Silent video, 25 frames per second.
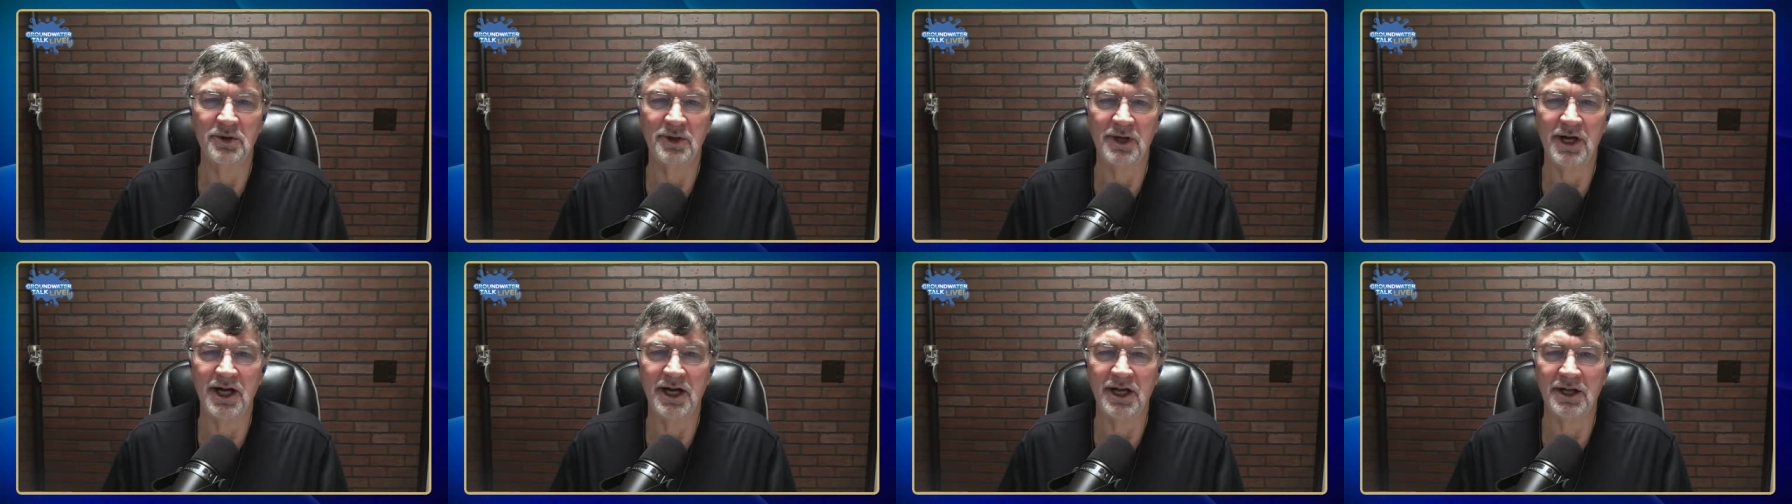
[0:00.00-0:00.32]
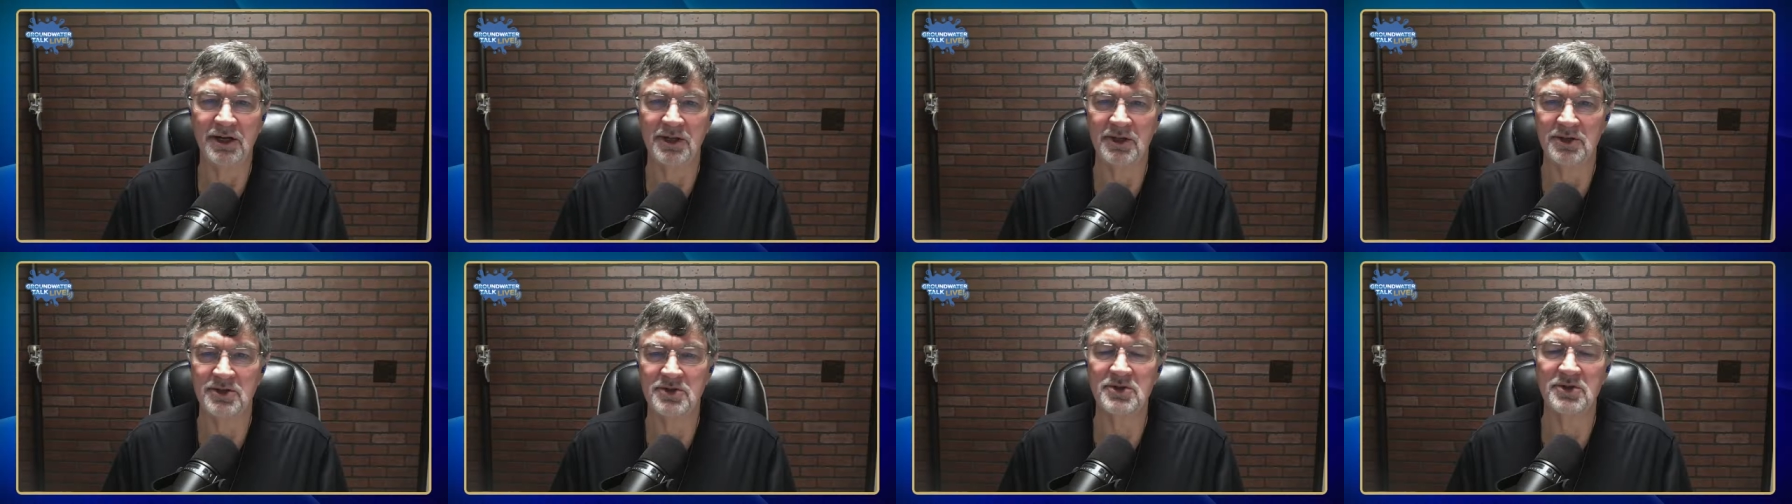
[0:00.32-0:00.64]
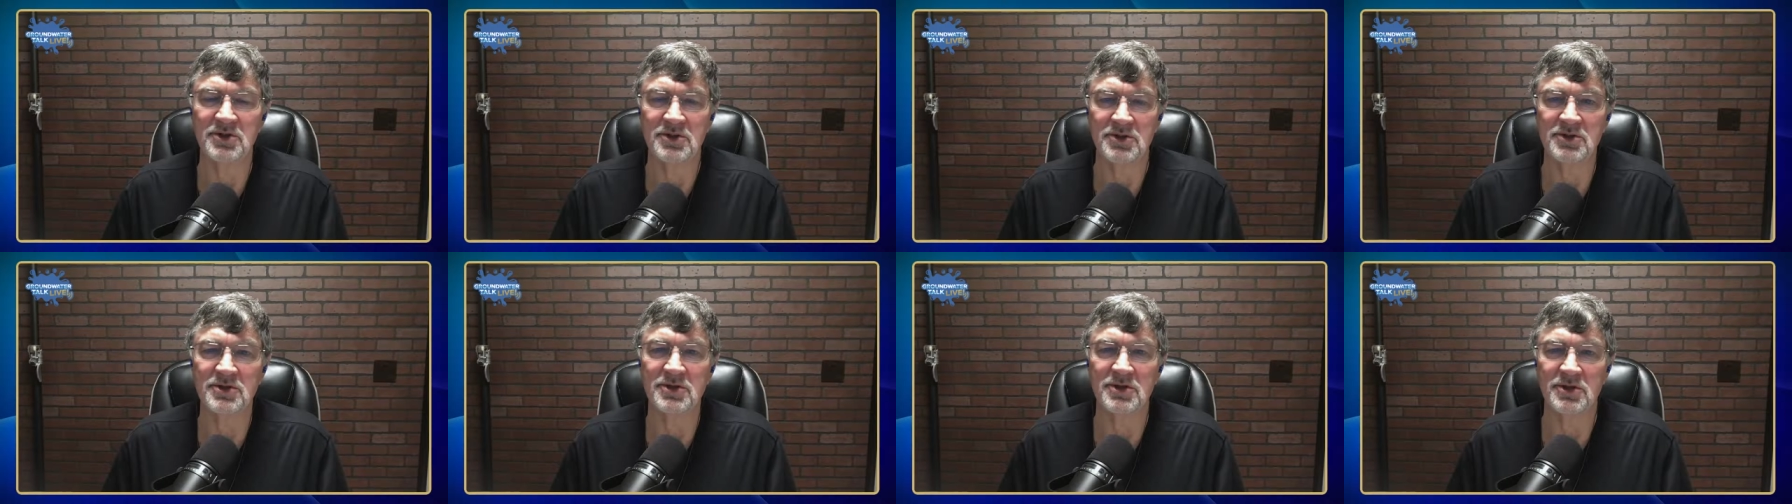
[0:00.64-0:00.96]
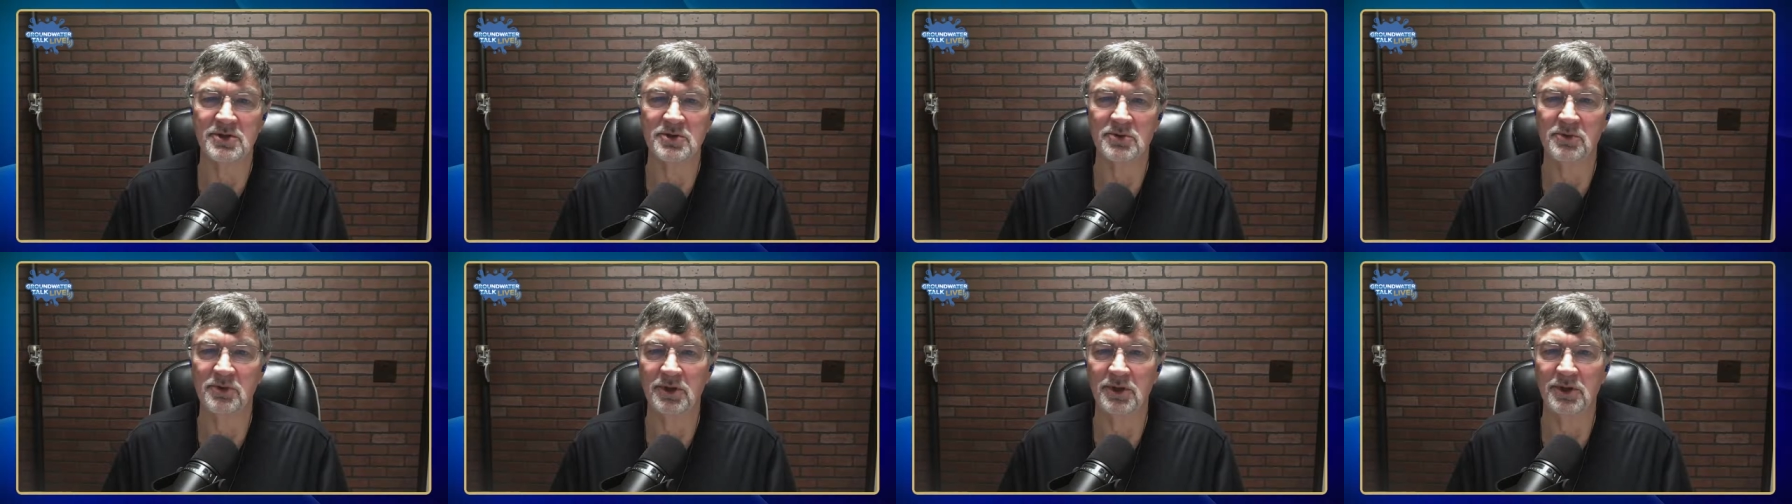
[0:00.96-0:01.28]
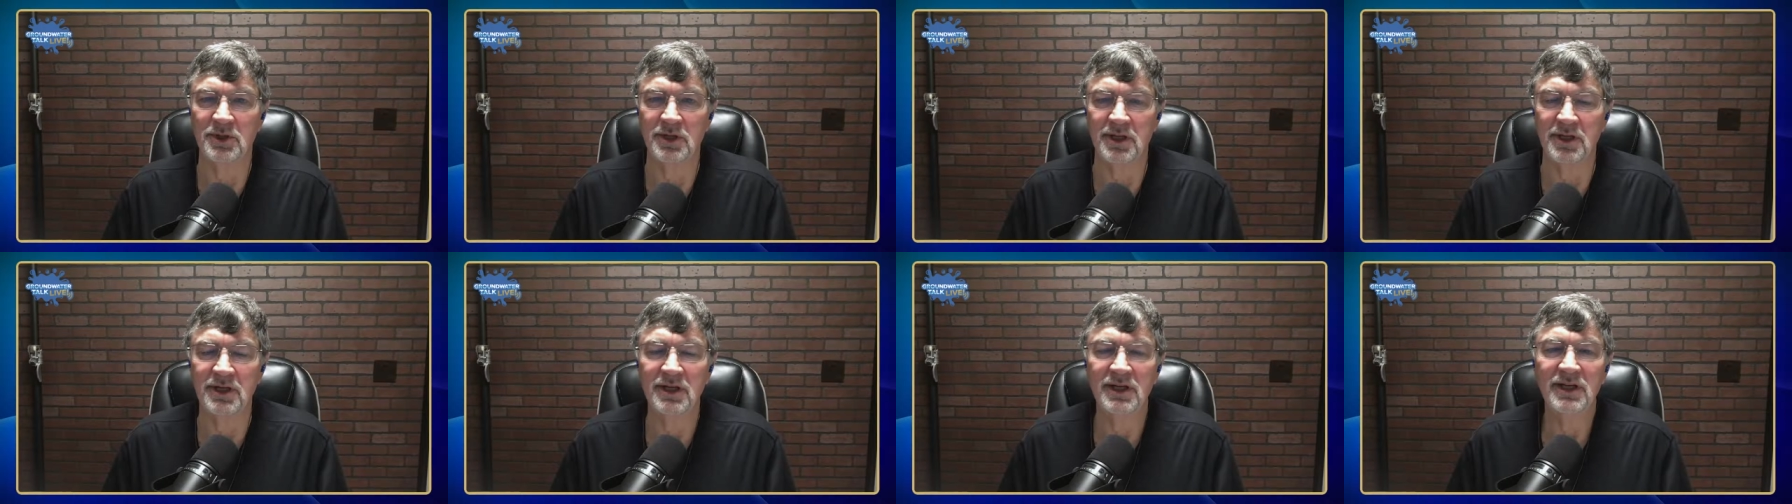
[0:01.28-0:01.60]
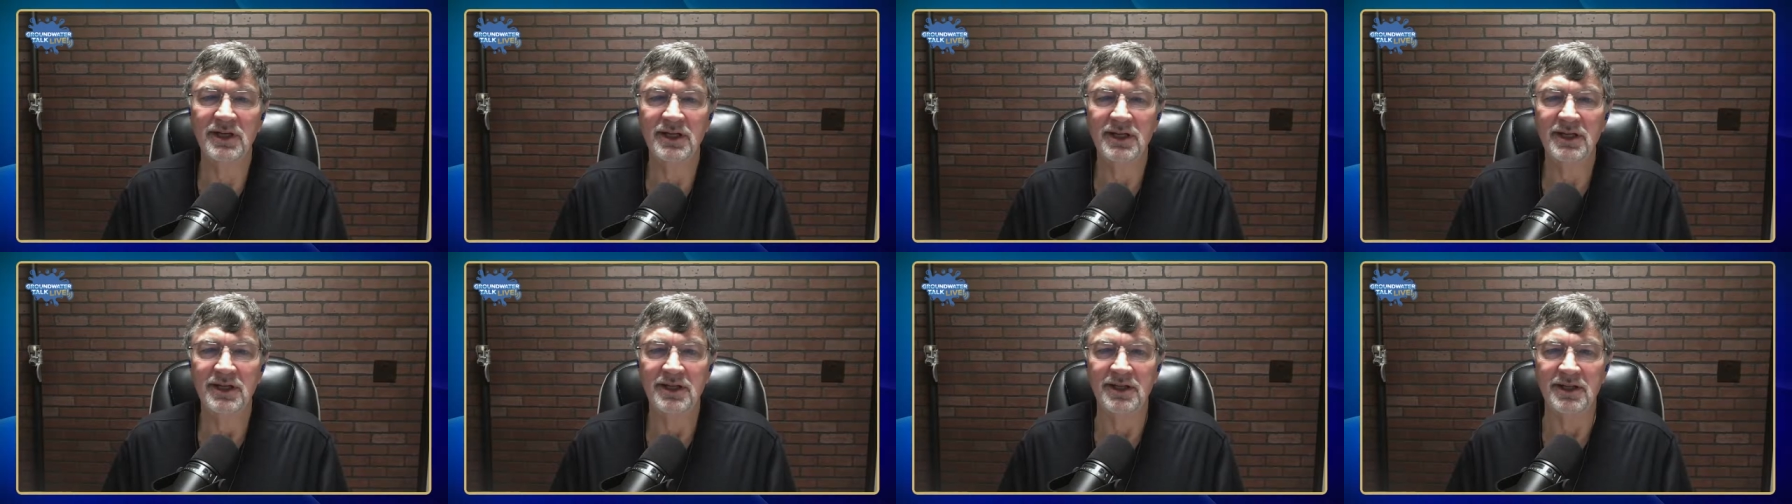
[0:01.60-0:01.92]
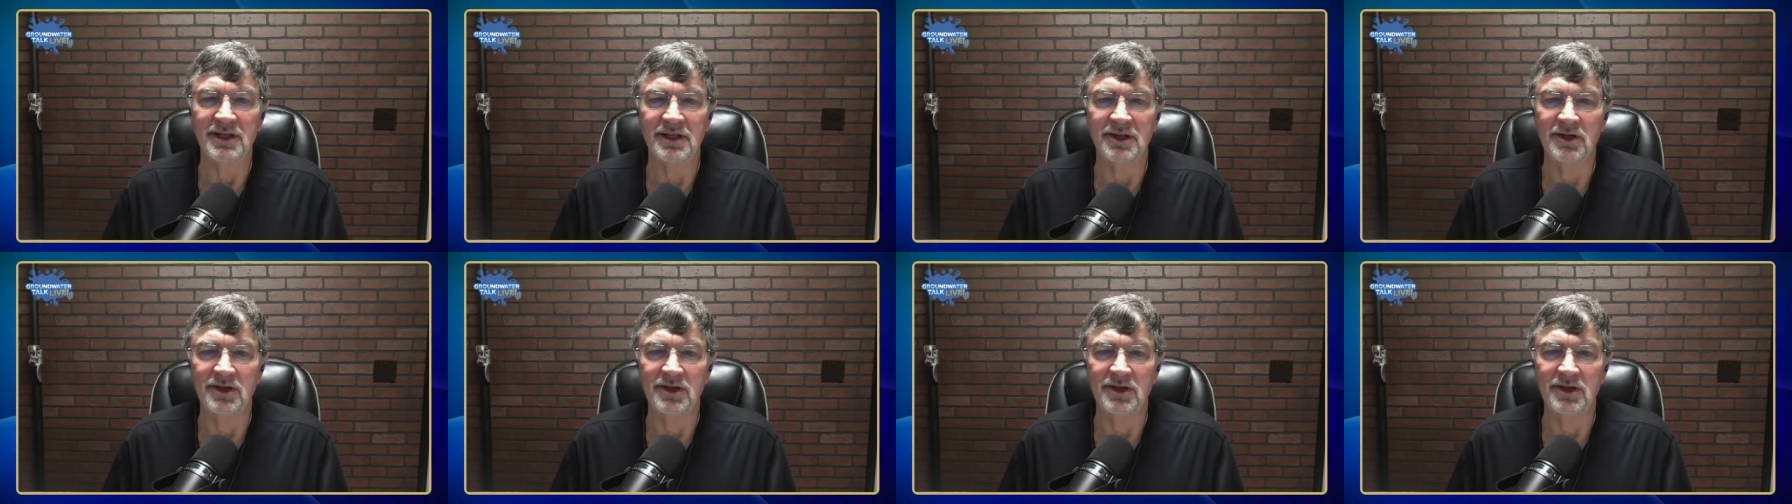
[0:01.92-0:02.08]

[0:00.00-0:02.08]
drill on. It's really,